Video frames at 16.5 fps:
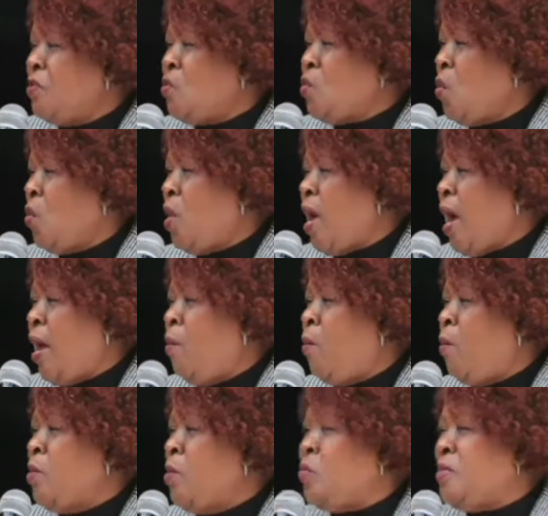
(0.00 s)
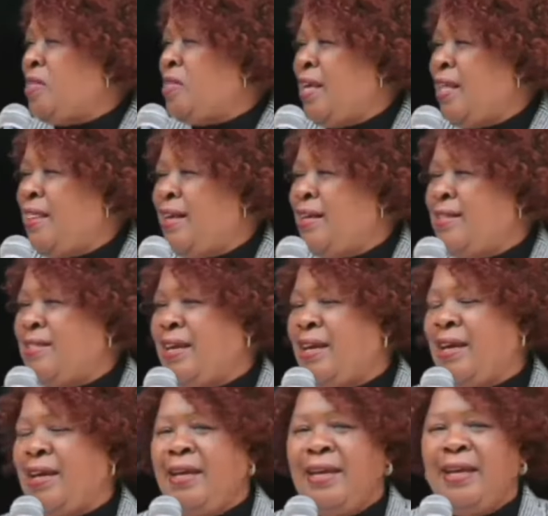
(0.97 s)
So I want to say that
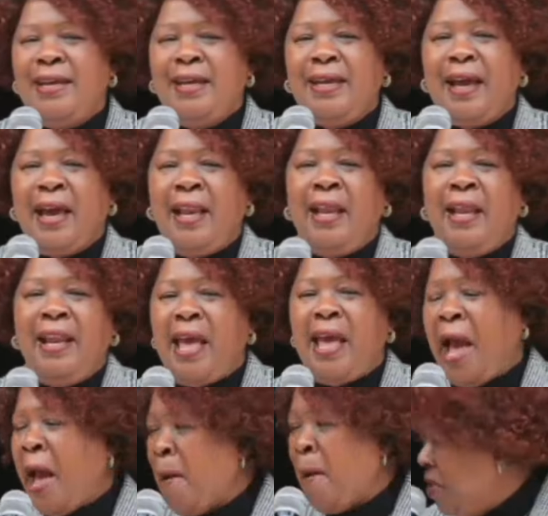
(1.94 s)
I really